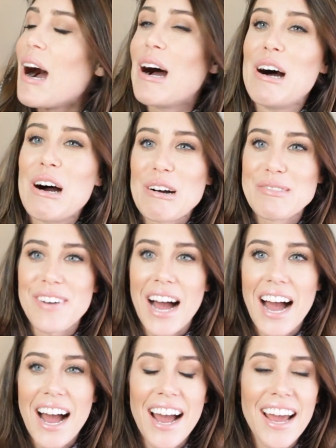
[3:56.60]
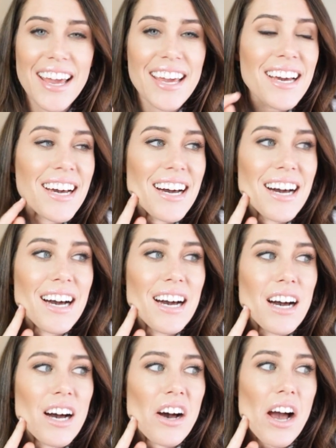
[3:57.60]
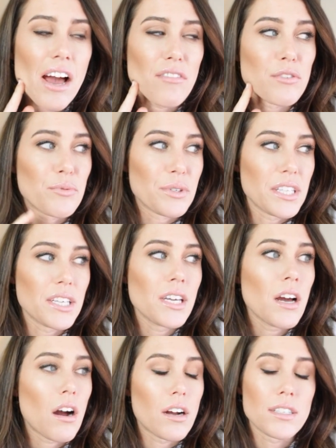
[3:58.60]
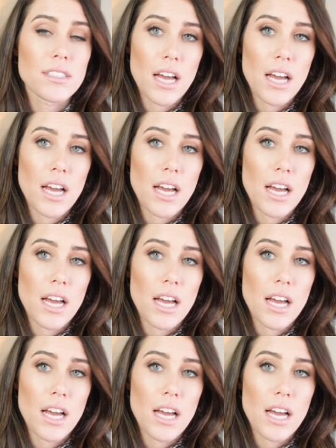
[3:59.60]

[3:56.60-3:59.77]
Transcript: um I have a really hard